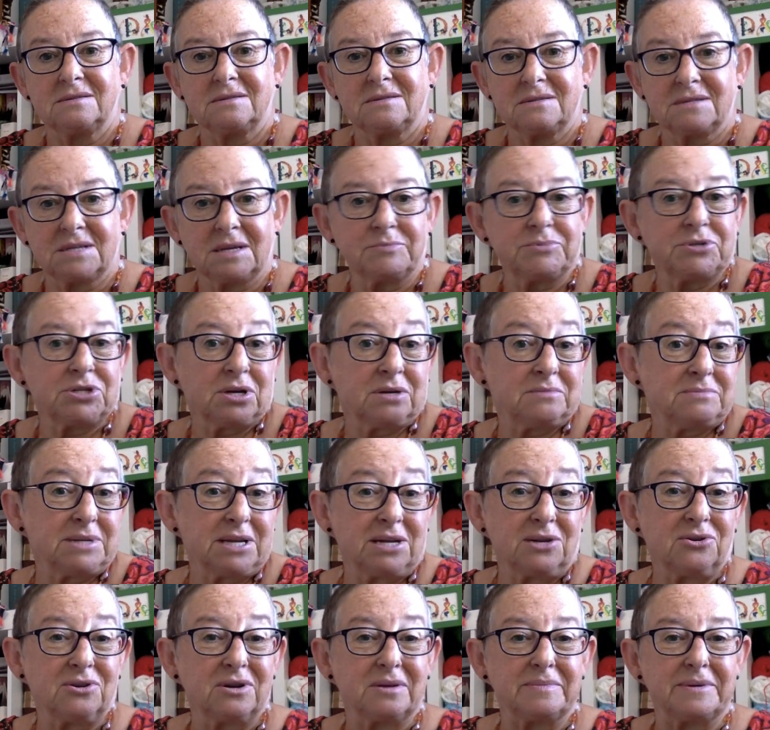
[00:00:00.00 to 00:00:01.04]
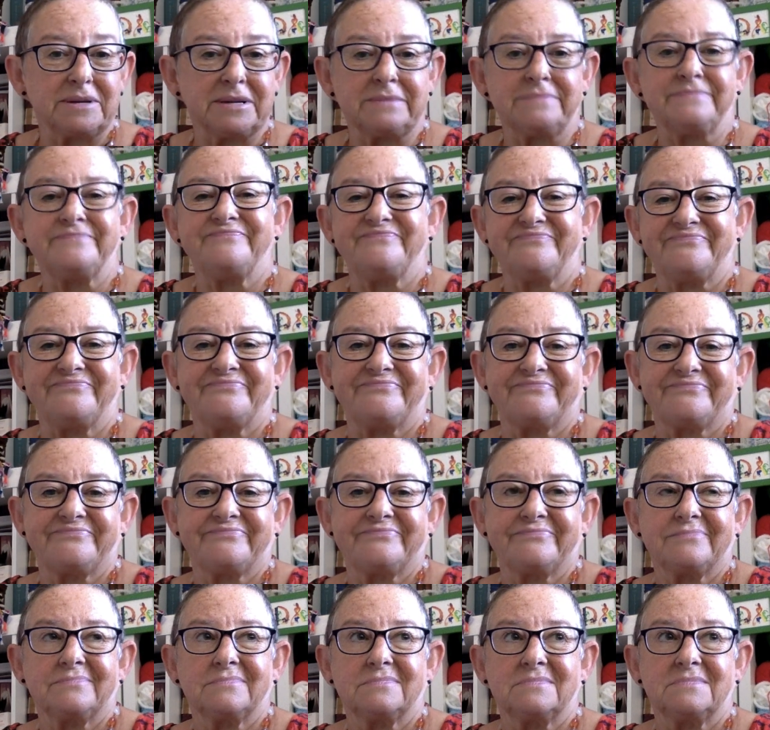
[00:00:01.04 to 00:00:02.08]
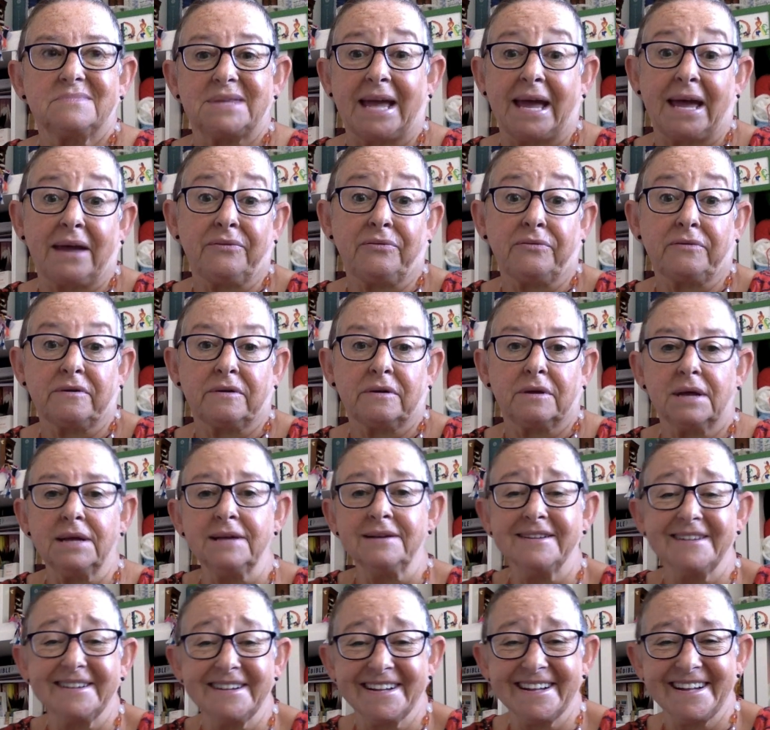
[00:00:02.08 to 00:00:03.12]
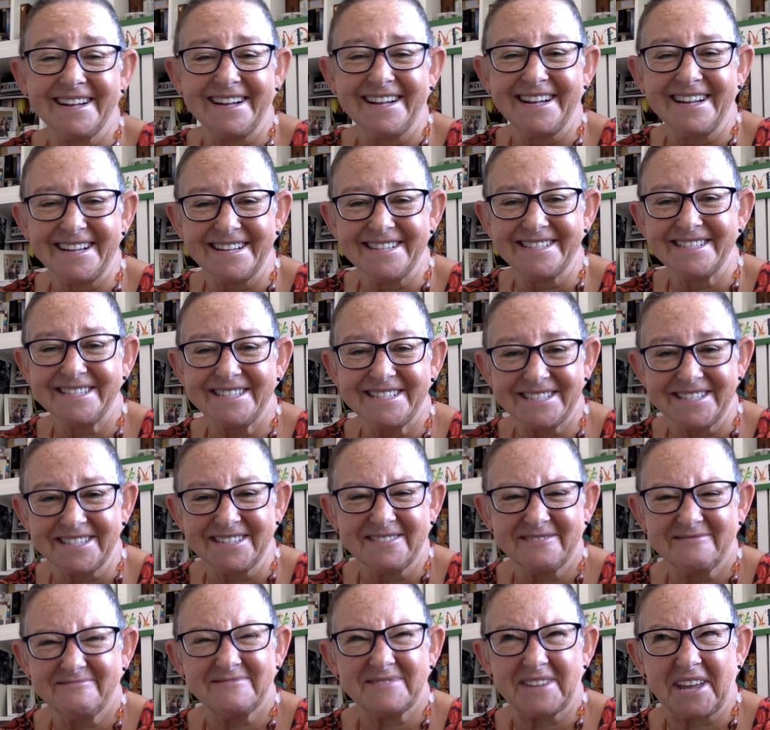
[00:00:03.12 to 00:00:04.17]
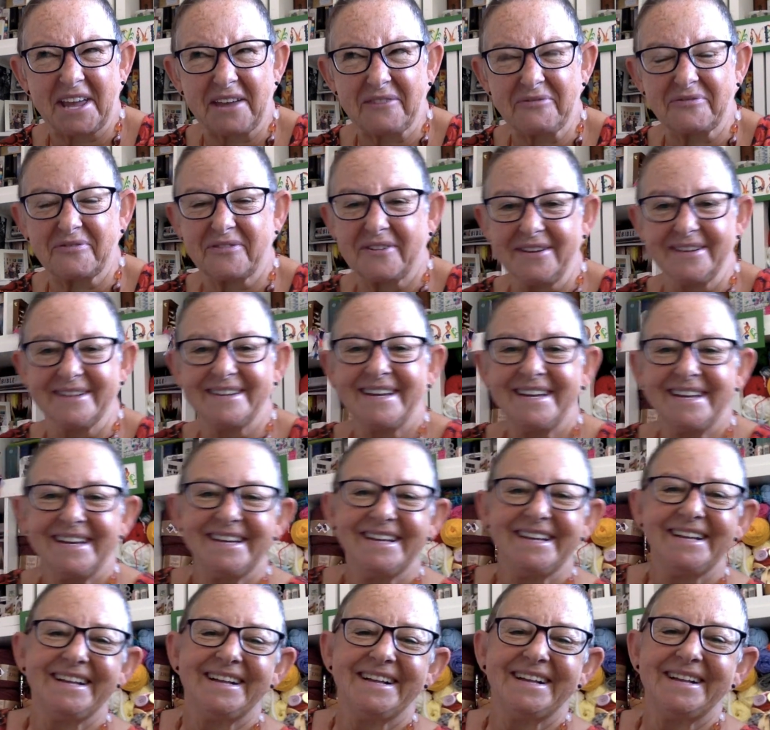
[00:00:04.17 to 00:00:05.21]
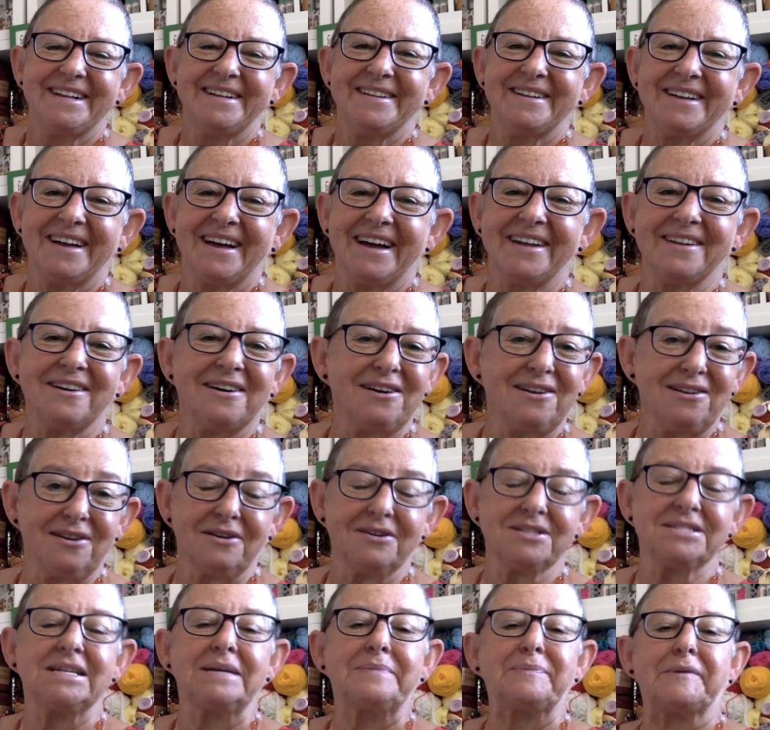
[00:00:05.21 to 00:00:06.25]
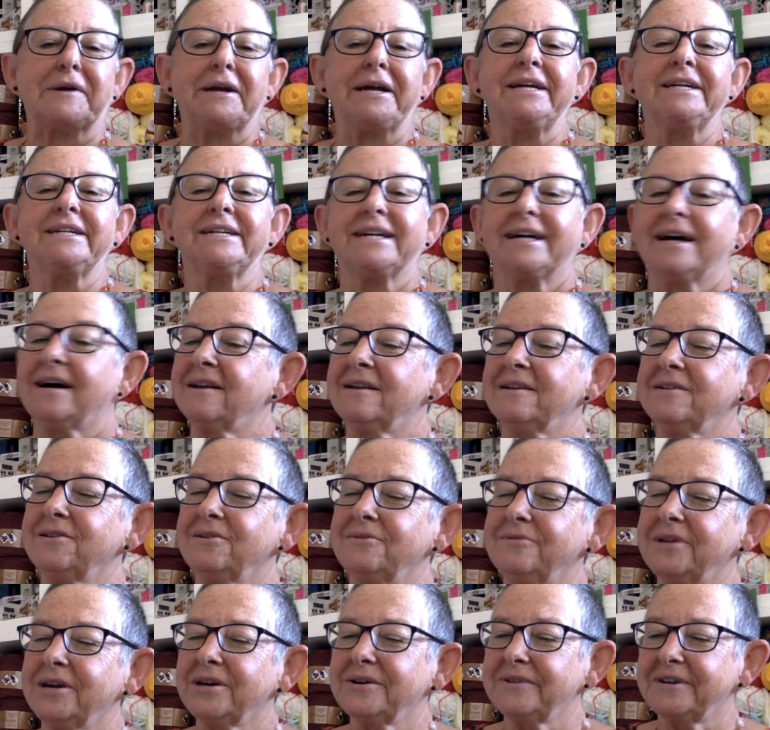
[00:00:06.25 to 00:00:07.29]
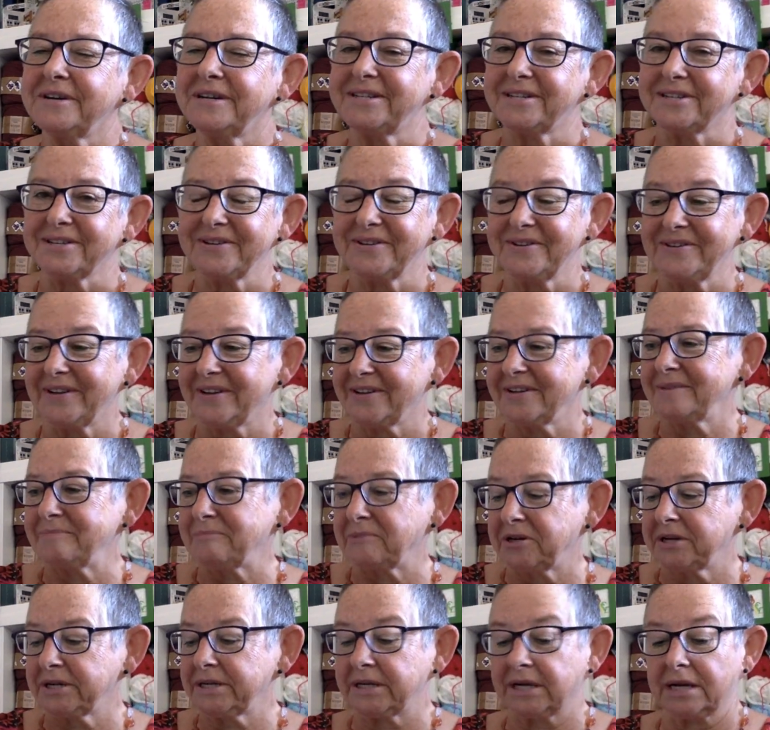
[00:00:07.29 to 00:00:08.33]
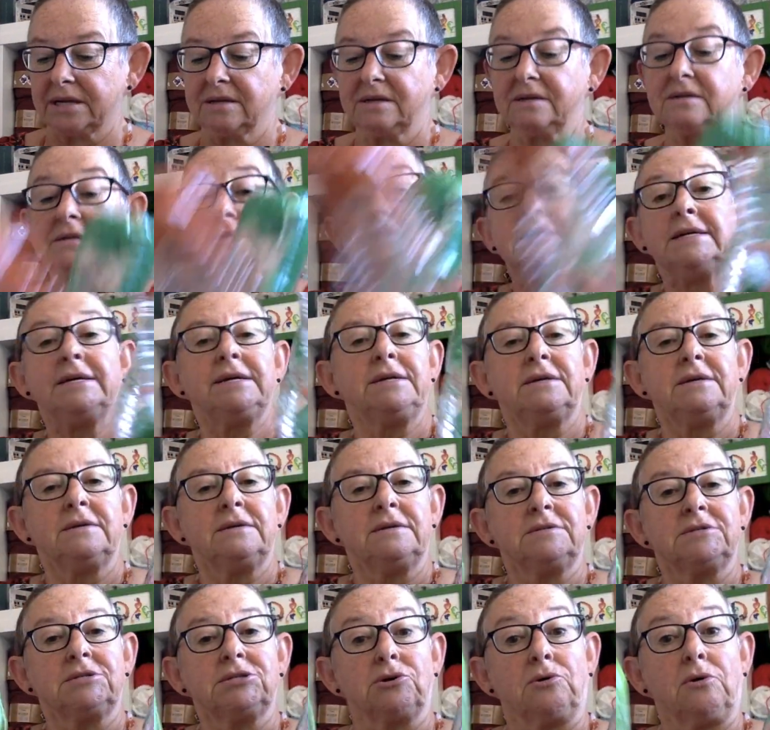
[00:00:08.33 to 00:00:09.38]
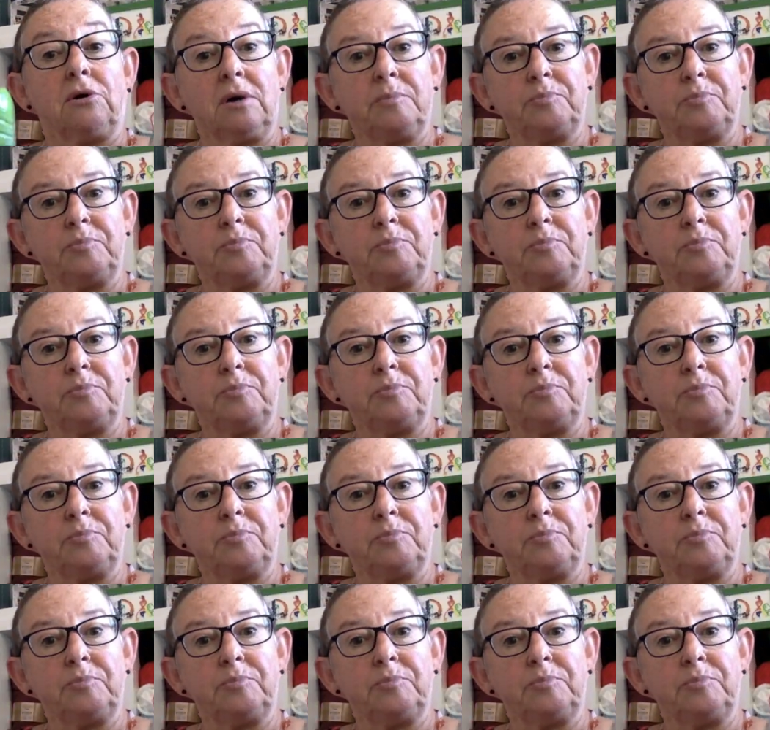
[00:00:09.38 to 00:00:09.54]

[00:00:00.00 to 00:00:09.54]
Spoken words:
sometimes they look a bit naff. Just naff. And I like to bring colour, you know I do, like my colour. So I